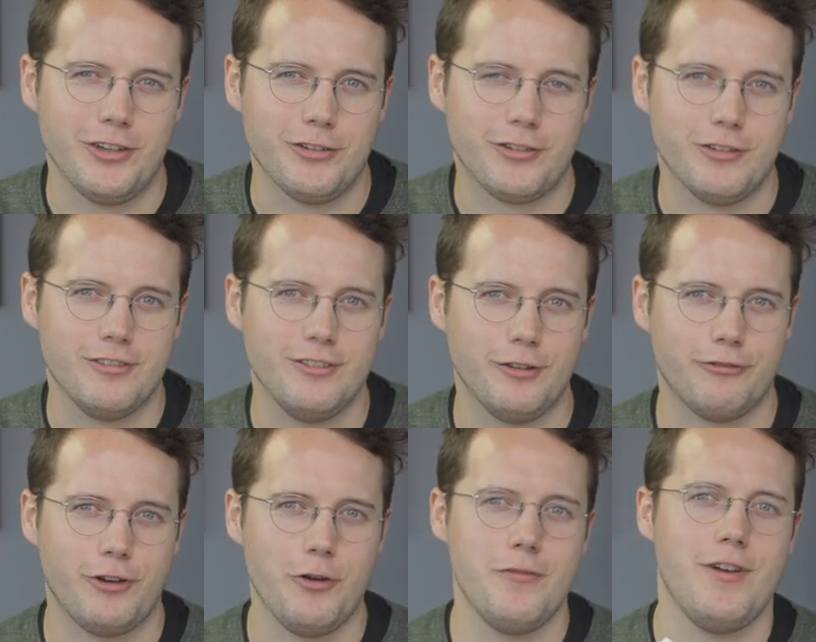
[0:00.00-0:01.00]
is, the
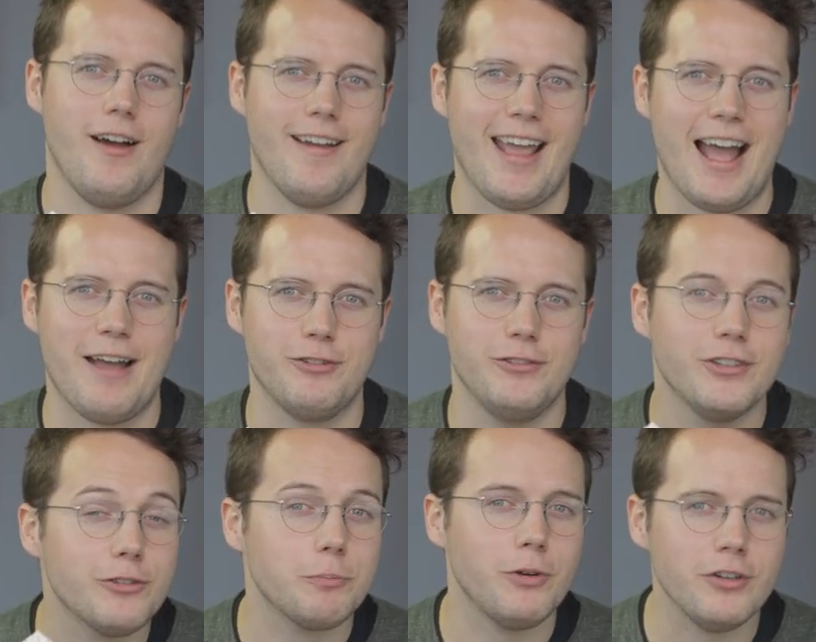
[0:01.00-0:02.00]
phone I have in
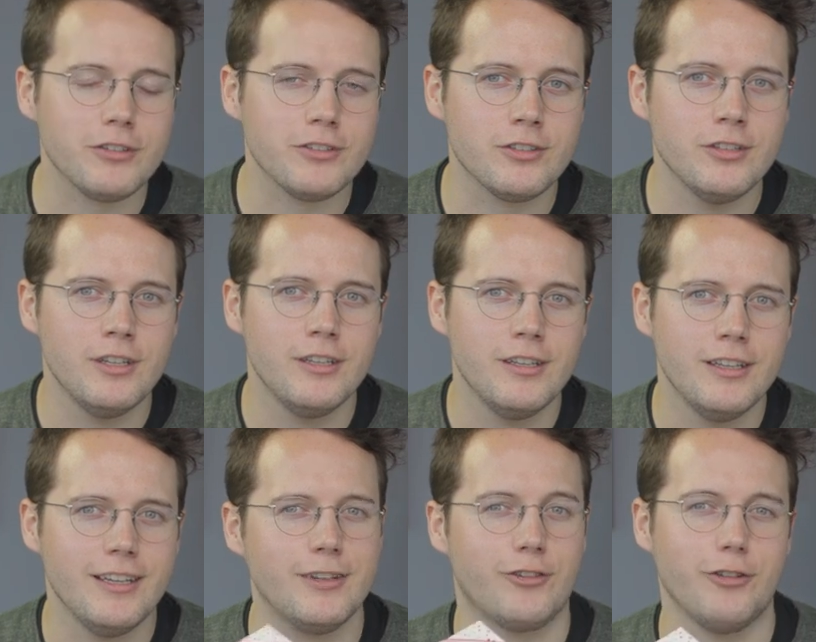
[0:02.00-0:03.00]
this box
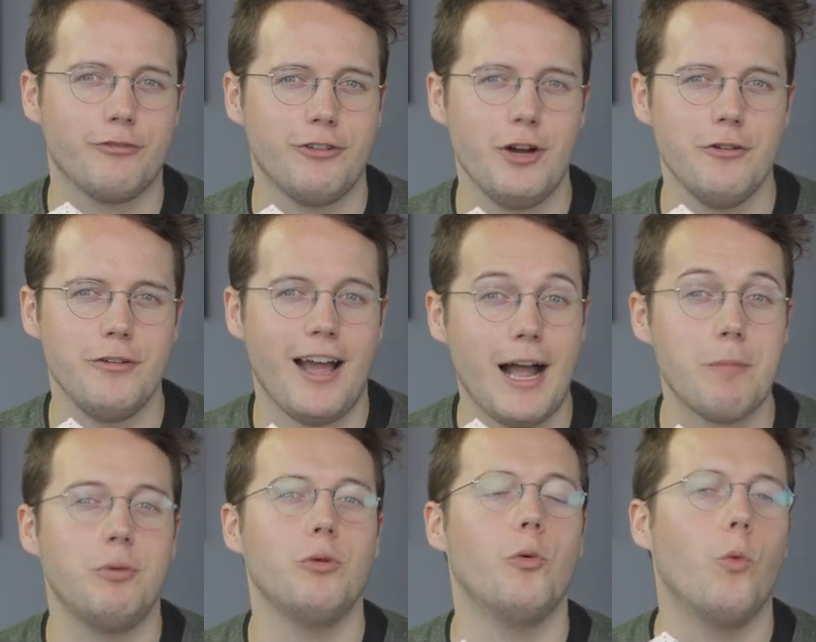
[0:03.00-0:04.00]
is the phone
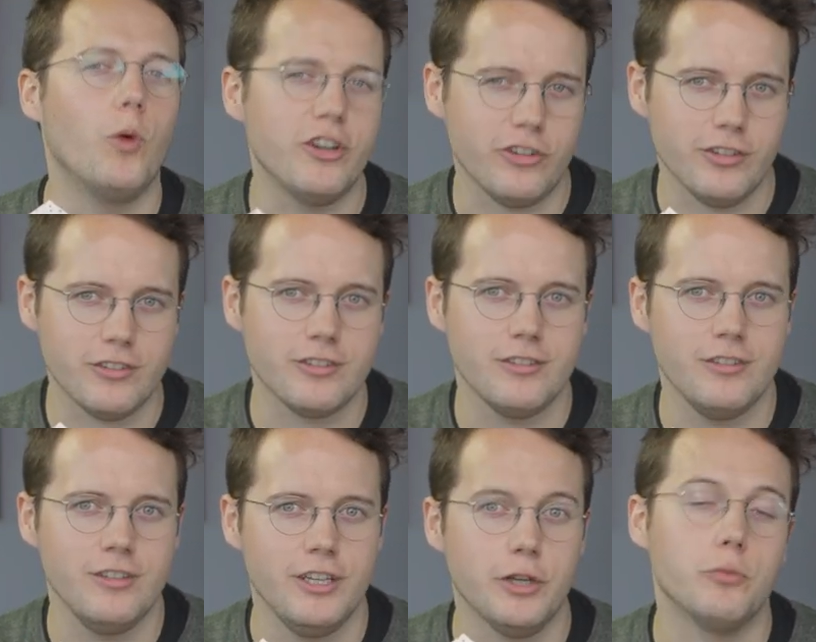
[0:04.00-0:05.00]
Apple wishes
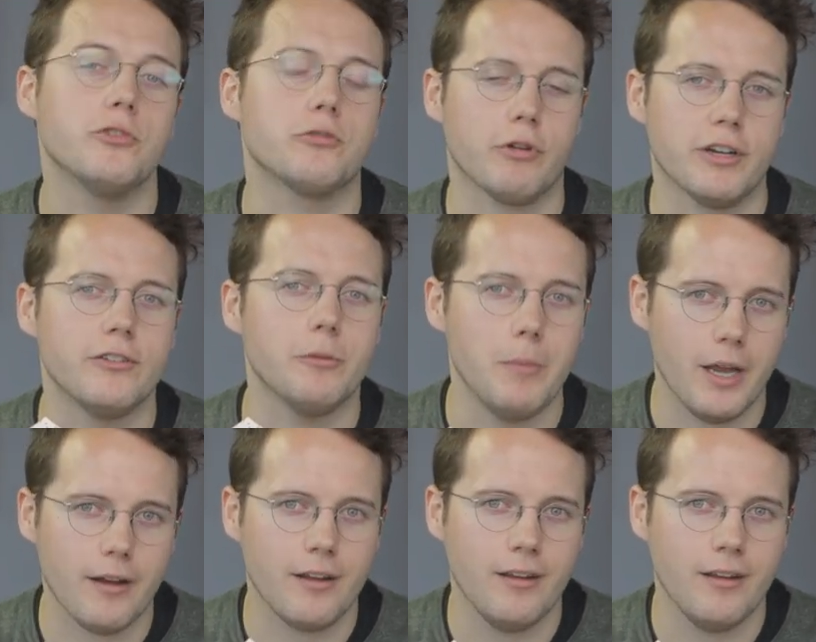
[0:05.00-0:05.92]
it was ready to make.